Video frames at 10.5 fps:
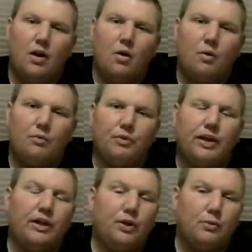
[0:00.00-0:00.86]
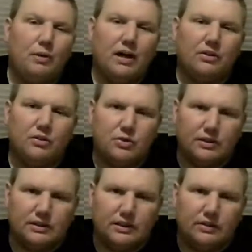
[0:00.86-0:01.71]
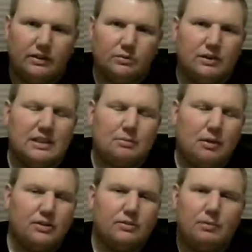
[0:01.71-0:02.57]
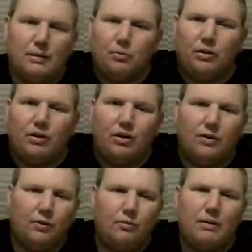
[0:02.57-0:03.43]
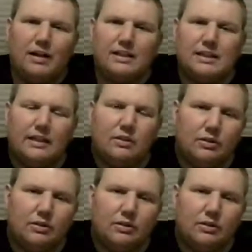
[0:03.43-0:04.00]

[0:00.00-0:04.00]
Hopefully he can go back to the Truck Series with a sponsor, Bob Marino Auto Group out of St.